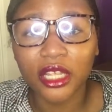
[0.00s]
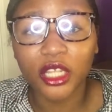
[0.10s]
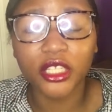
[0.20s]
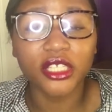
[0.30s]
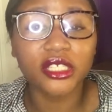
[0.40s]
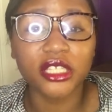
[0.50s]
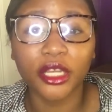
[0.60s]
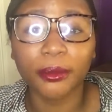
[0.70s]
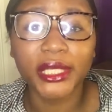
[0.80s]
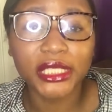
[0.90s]
You still
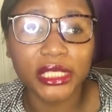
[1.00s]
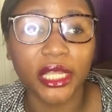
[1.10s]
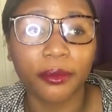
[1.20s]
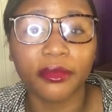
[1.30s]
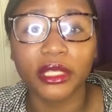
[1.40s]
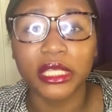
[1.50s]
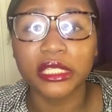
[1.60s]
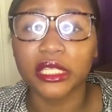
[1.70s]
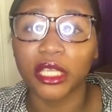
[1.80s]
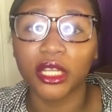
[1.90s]
miss them, you
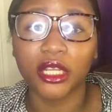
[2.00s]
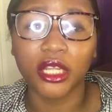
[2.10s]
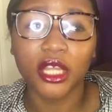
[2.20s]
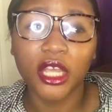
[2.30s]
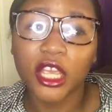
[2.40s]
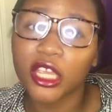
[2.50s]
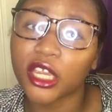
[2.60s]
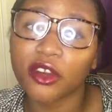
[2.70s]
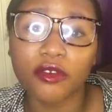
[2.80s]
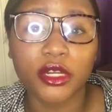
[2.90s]
still care
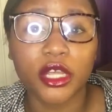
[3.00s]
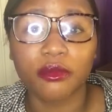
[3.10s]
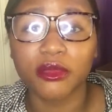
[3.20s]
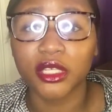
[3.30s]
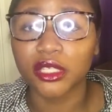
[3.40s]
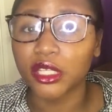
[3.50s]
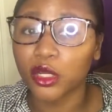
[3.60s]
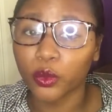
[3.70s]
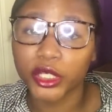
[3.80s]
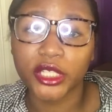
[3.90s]
for them, you still
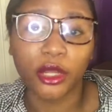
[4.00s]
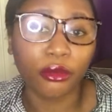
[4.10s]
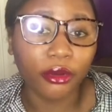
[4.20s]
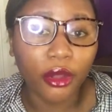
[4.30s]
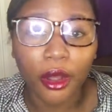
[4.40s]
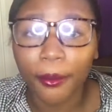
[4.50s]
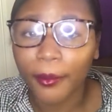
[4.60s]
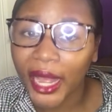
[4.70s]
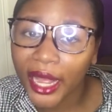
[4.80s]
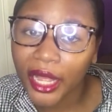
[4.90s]
wish they could come
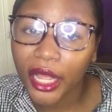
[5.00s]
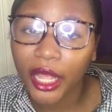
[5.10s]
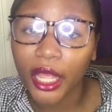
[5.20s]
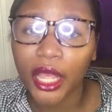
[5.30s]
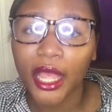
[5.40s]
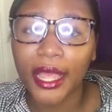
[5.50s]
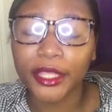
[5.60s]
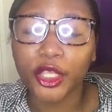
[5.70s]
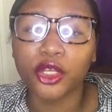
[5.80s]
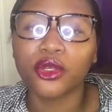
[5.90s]
back.
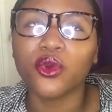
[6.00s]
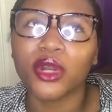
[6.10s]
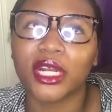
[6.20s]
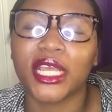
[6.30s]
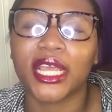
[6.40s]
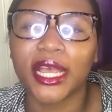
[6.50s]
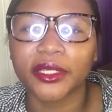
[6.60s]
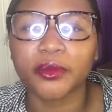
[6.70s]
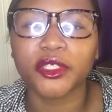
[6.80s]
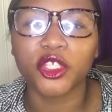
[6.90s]
You know that they
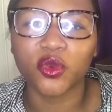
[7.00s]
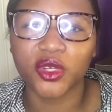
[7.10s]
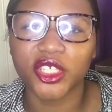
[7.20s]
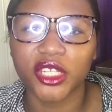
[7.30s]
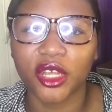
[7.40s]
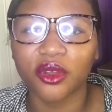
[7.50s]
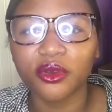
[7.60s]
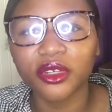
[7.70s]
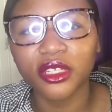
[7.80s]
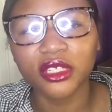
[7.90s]
can't, but you wish they could.